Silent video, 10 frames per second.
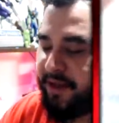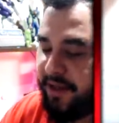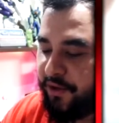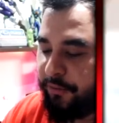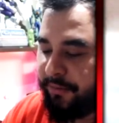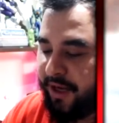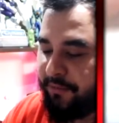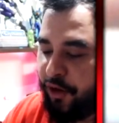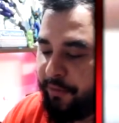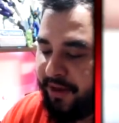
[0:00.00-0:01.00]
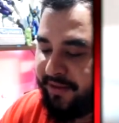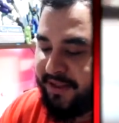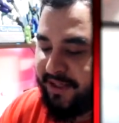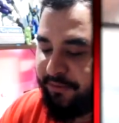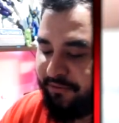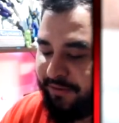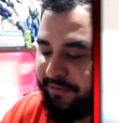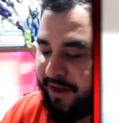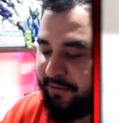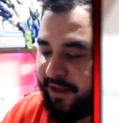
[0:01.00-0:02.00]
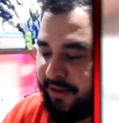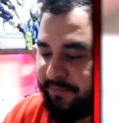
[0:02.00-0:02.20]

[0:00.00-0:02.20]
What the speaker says: normally I'm opening these up with my family.